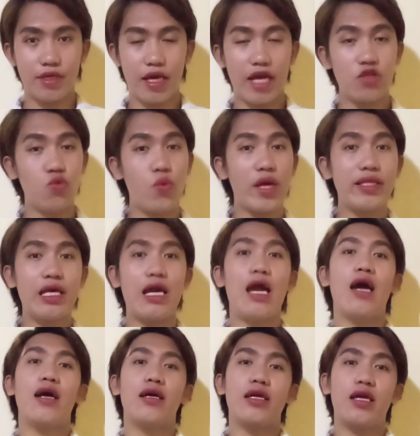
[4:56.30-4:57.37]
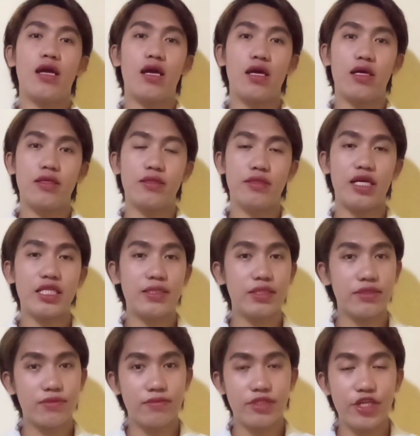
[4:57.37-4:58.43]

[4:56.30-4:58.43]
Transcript: And when that